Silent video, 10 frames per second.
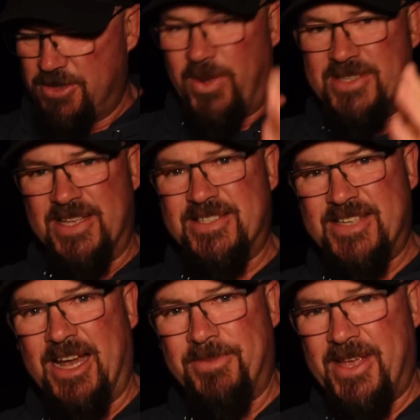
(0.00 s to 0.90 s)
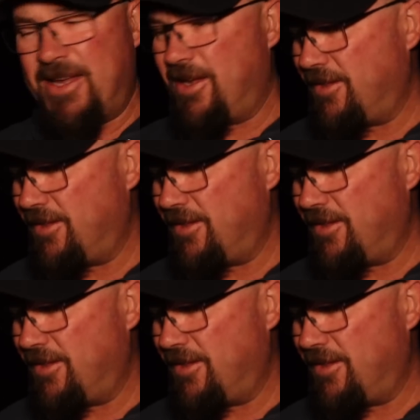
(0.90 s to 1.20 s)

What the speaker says: Once that's set up there,